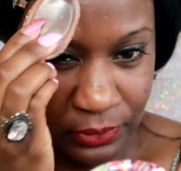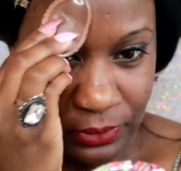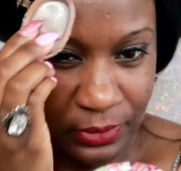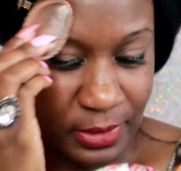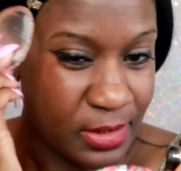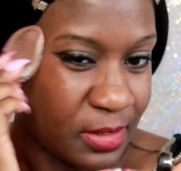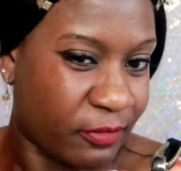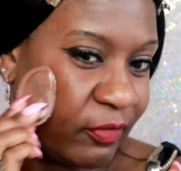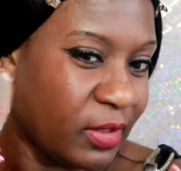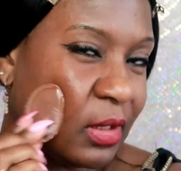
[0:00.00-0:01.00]
Oh, that is
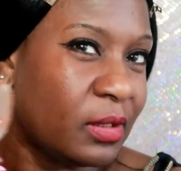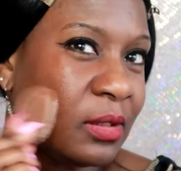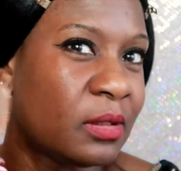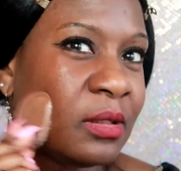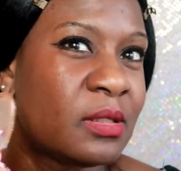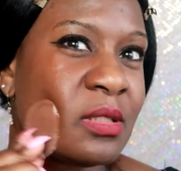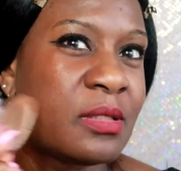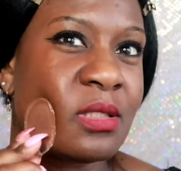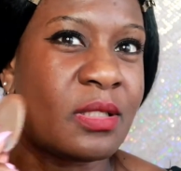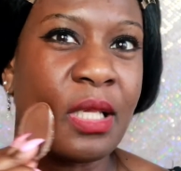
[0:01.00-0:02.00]
a funny
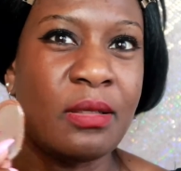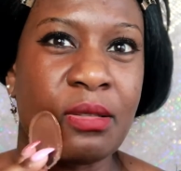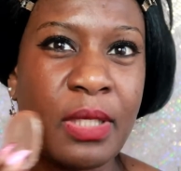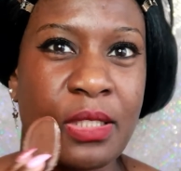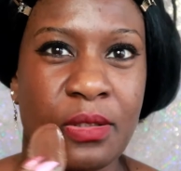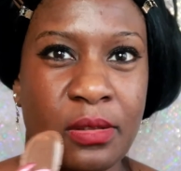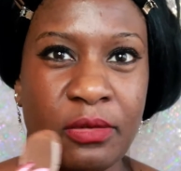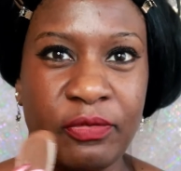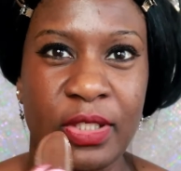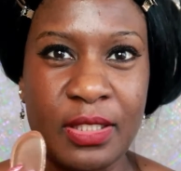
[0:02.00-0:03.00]
sound it makes on
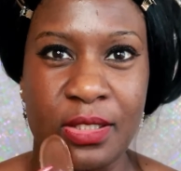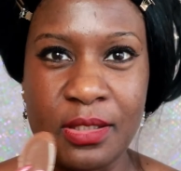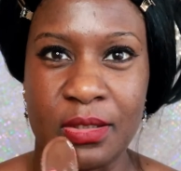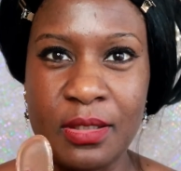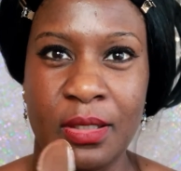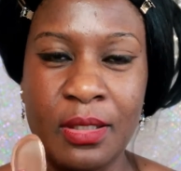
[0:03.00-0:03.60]
your face.